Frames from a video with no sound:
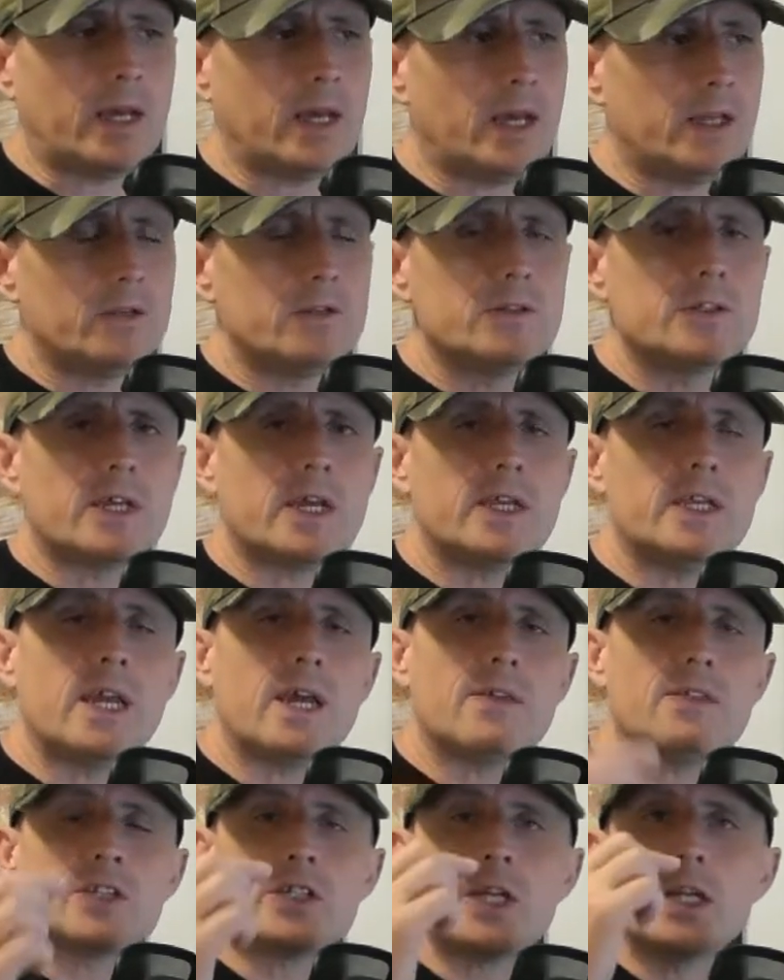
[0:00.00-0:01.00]
And uh,
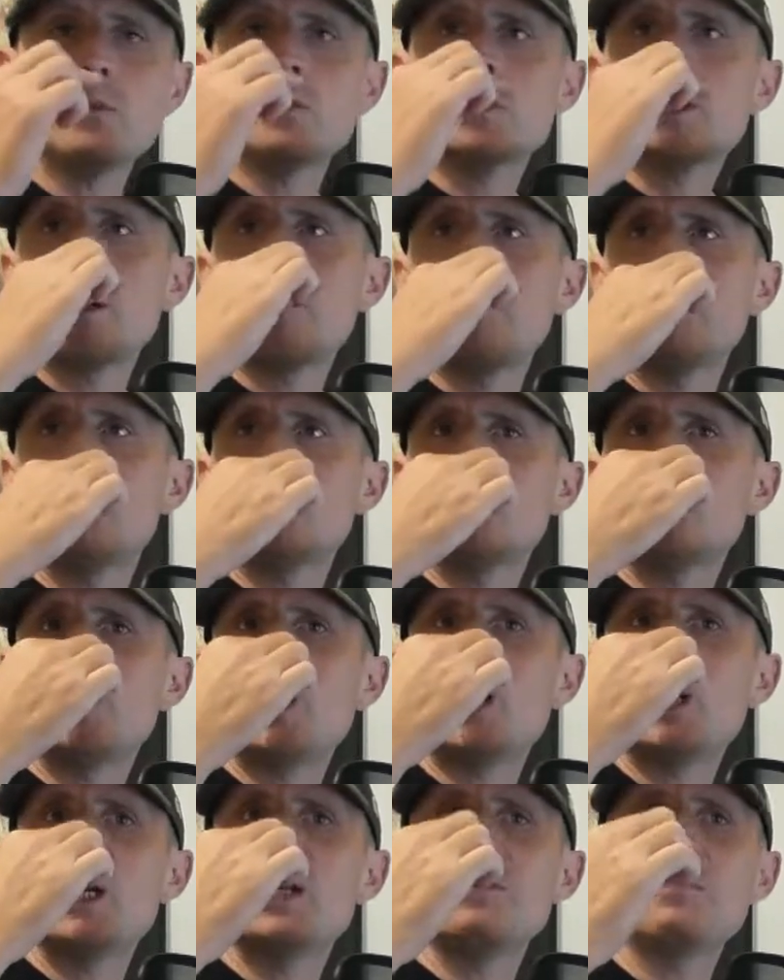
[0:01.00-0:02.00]
yeah, they said it was coming
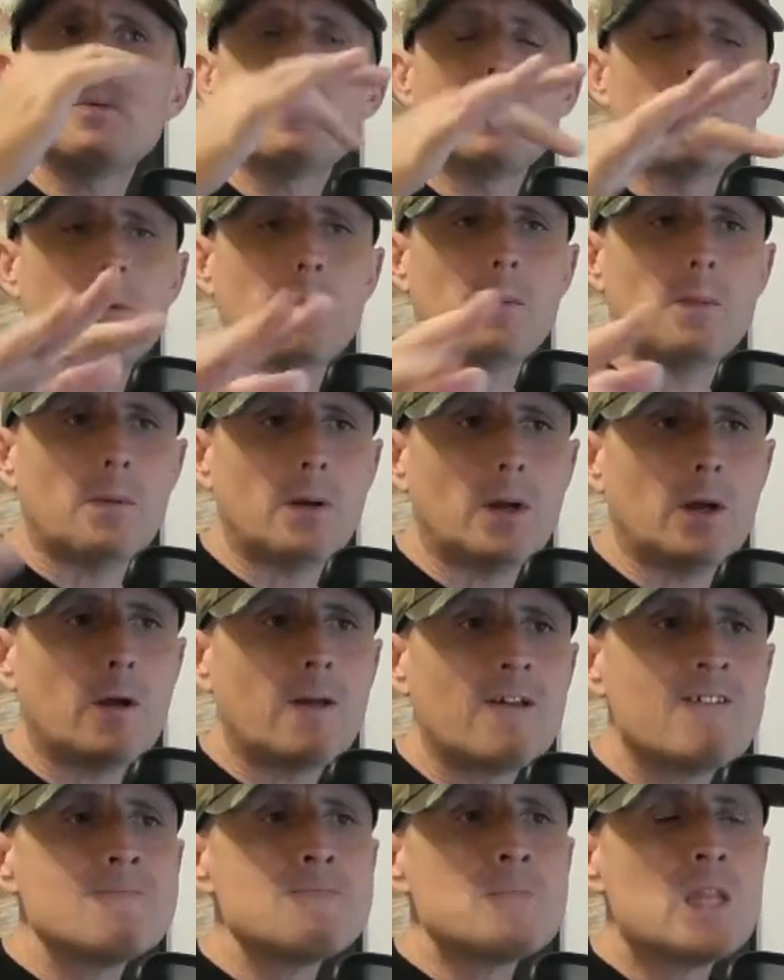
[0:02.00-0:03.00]
this year, blah, blah, blah, blah,
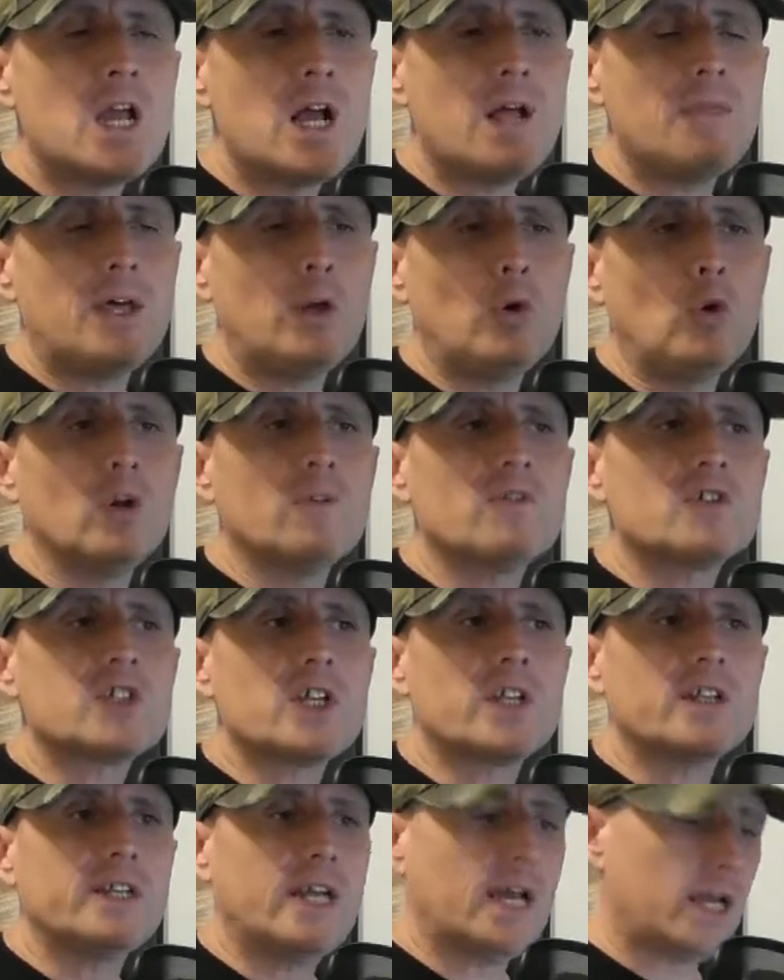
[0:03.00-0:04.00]
blah. And then all
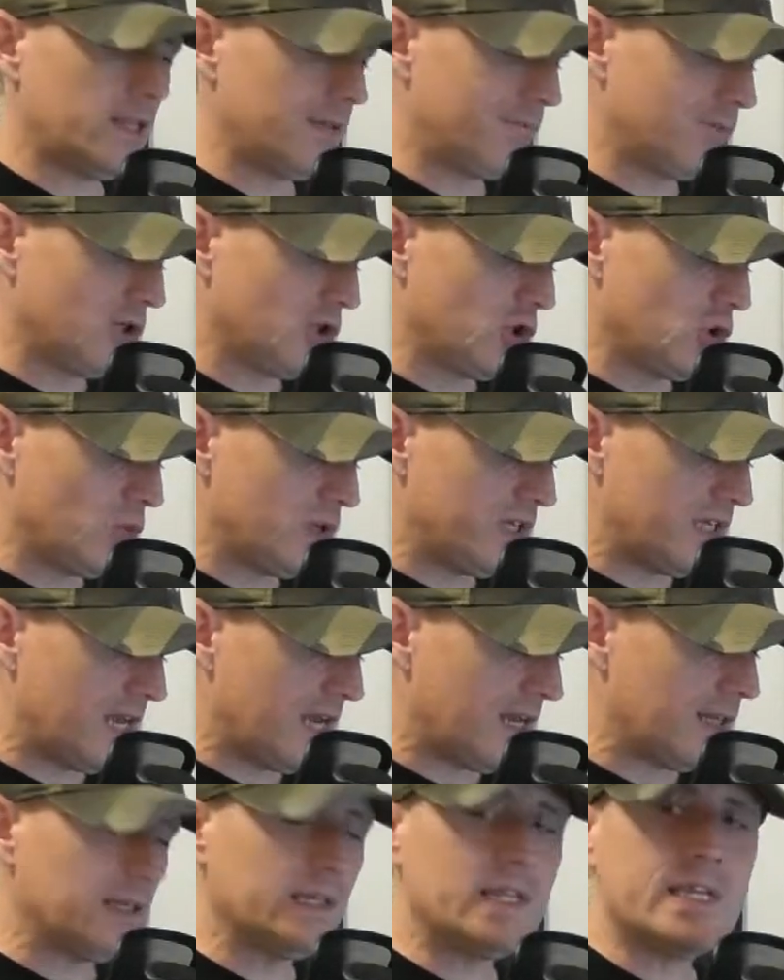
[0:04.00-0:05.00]
of a sudden, out of the blue,
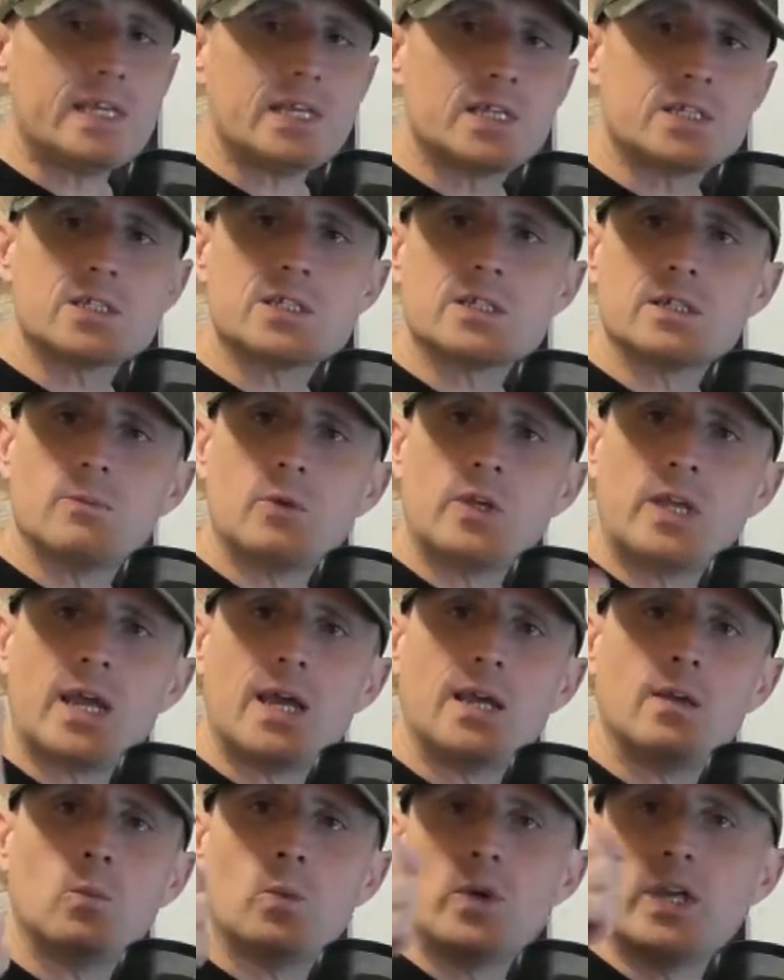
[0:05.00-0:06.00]
we get leaks.
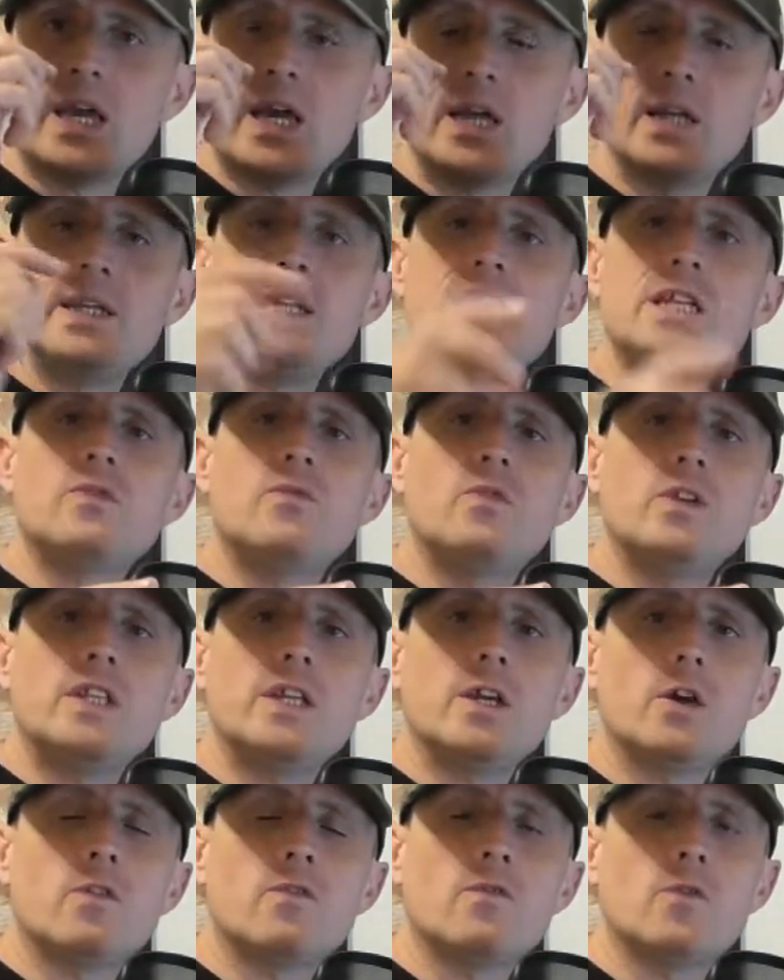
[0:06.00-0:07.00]
We get, we get a leaked
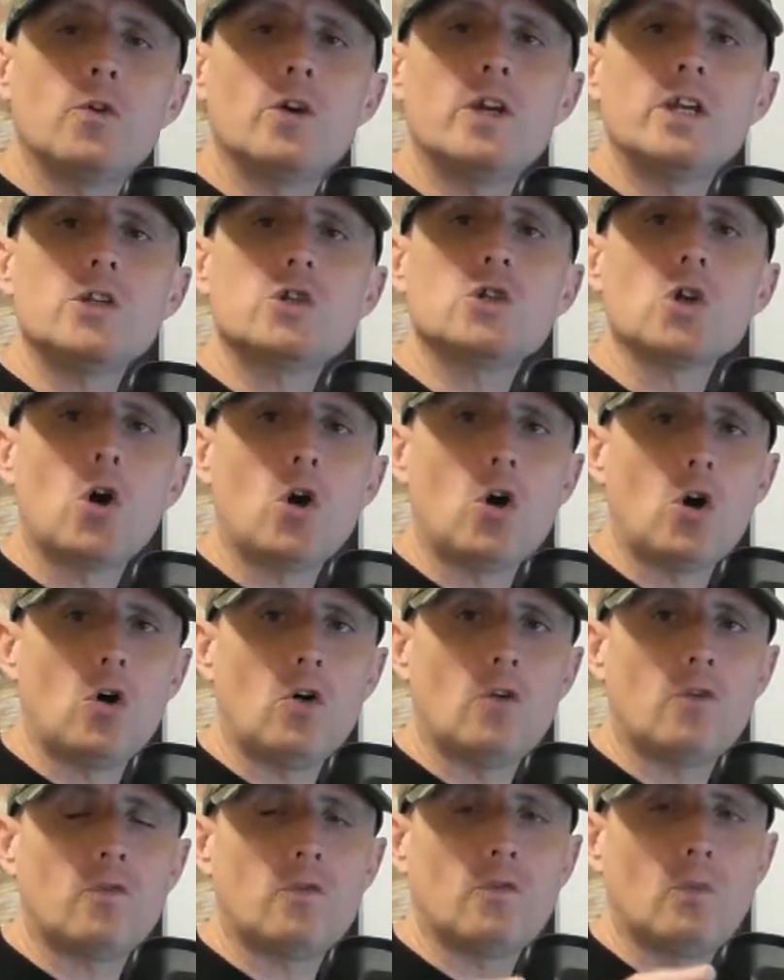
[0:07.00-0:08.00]
video footage
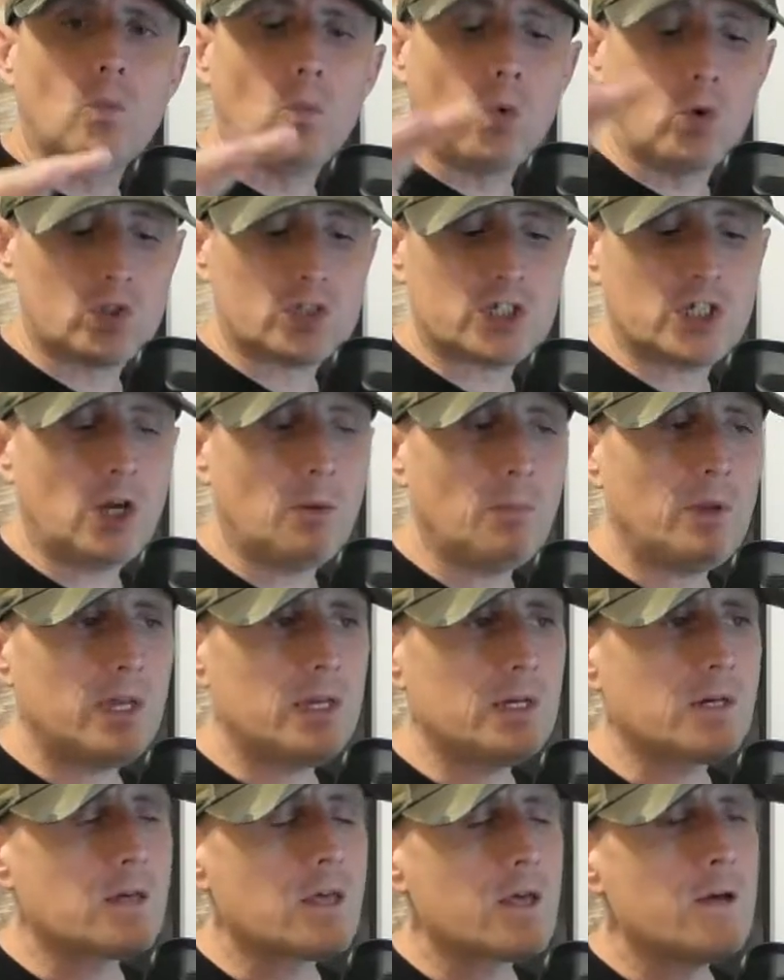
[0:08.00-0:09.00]
of what's
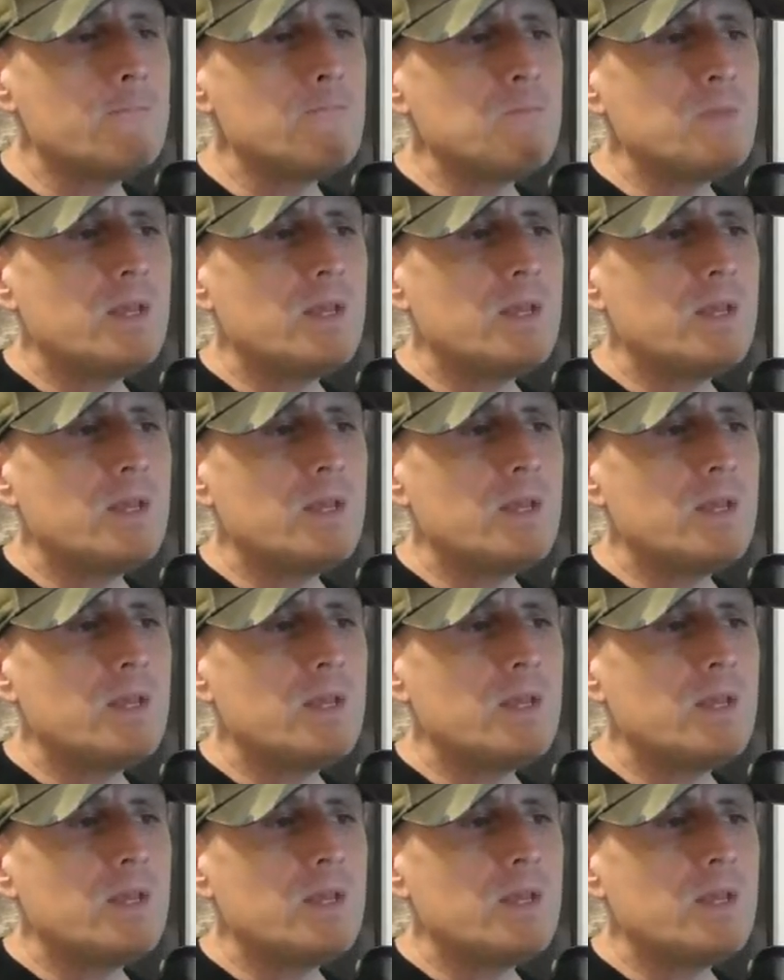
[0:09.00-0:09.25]
coming.